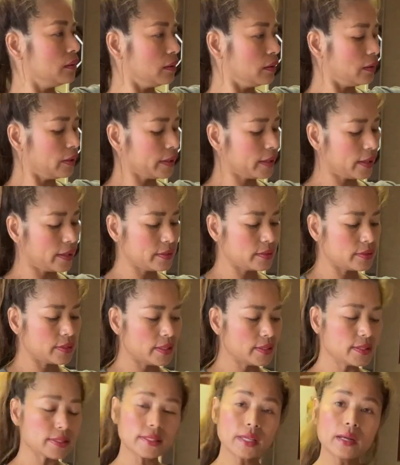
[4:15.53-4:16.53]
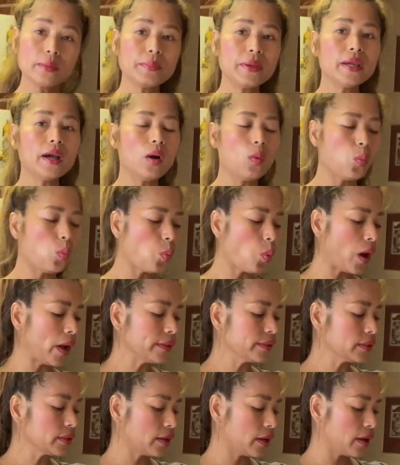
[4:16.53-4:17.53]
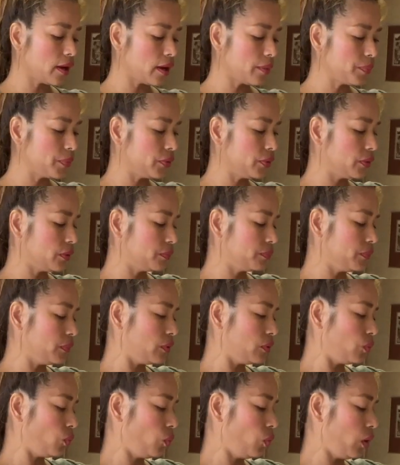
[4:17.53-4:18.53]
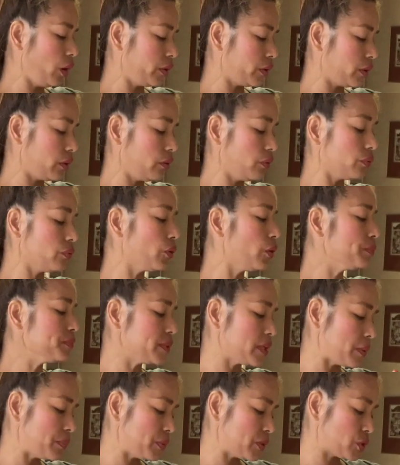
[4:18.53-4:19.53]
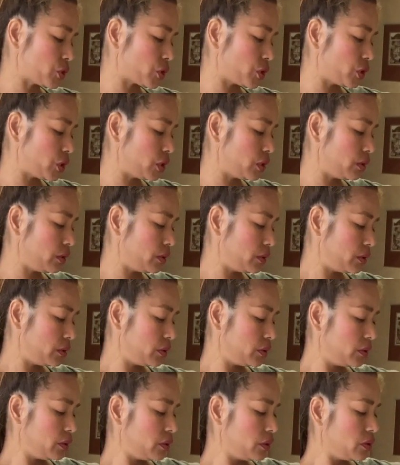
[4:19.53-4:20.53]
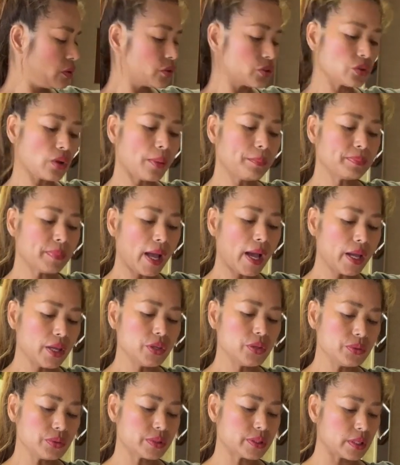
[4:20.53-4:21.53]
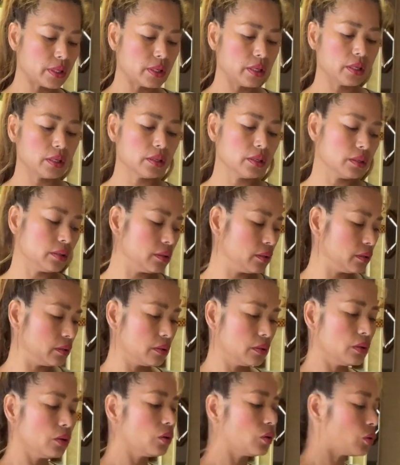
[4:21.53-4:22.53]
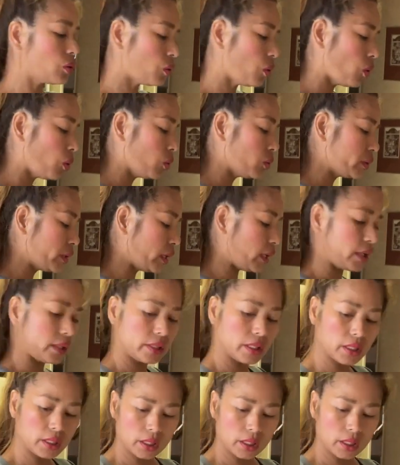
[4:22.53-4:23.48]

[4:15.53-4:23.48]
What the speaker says: Okay, this is gonna be a 1 cup of water, room temperature. So I'm not using cold anything